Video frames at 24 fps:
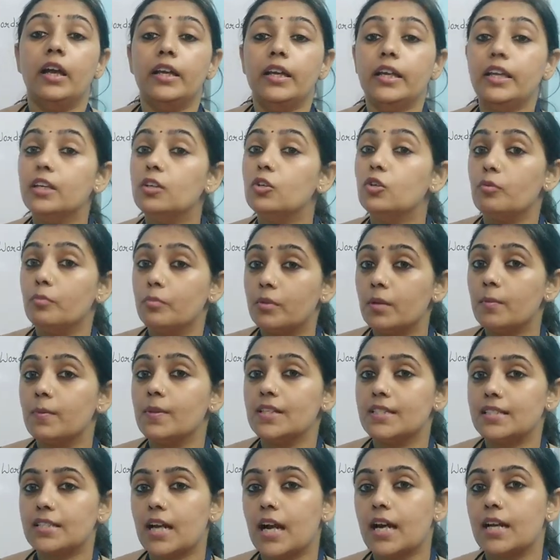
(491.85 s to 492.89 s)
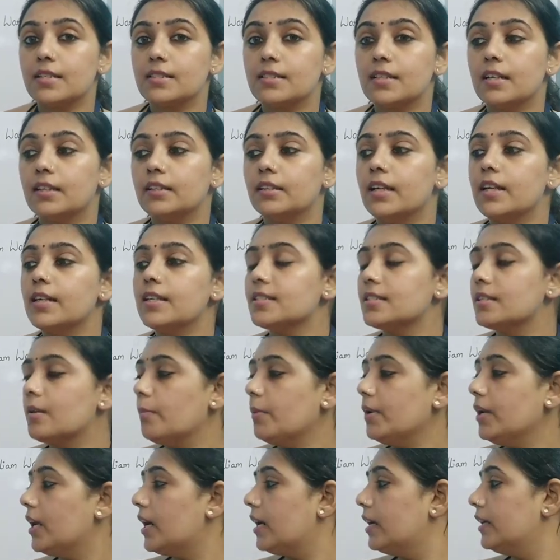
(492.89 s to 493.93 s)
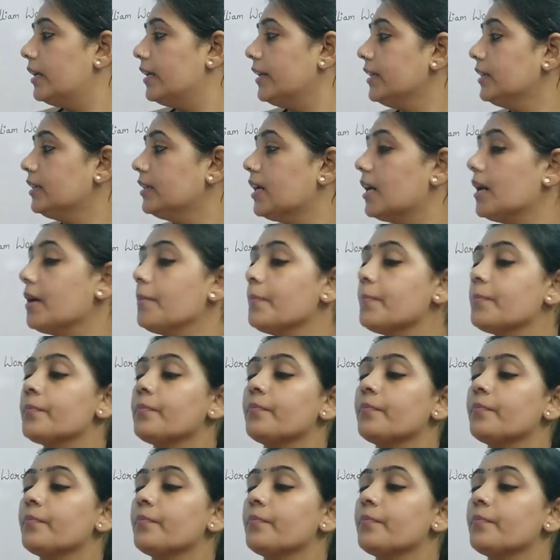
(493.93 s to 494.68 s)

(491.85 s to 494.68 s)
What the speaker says: innumerable stars are there. Similarly, the